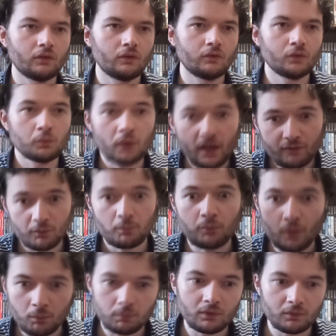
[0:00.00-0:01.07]
You have a
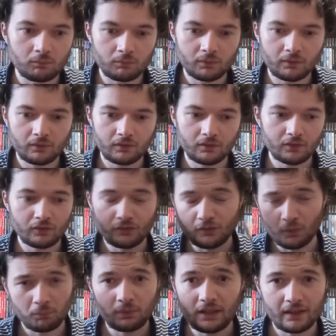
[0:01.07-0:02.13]
problem. You're
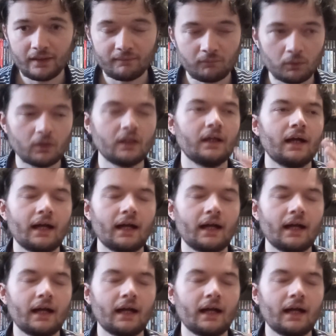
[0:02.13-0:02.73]
not playing them all.